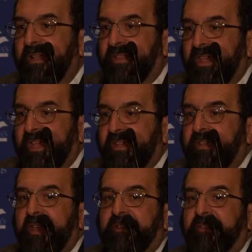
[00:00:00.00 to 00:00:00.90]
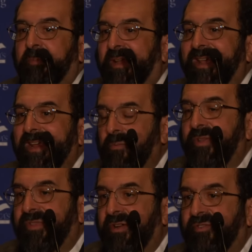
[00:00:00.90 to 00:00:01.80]
They explain
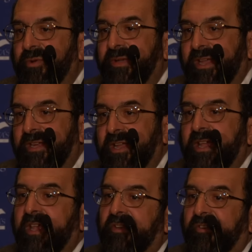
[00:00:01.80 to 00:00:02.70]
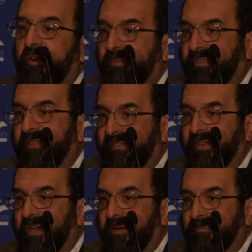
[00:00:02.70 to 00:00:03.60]
what they're doing in terms of
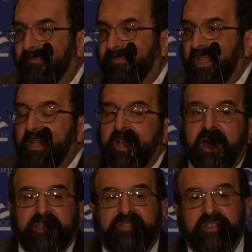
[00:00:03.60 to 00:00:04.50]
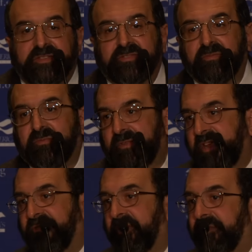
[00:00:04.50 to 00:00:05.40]
Islam. ISIS
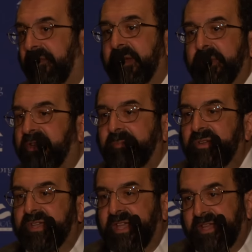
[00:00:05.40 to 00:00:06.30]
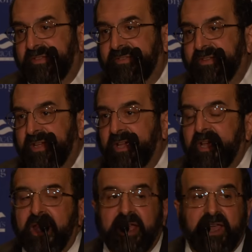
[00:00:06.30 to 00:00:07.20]
issued frequent communiques,
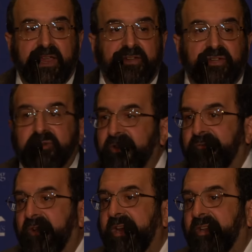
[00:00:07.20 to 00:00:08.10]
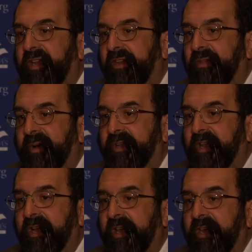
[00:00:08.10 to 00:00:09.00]
and you can find a lot of them
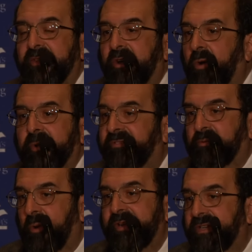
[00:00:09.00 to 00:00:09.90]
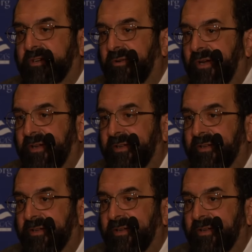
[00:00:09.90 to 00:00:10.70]
online, and they're always quoting the Quran.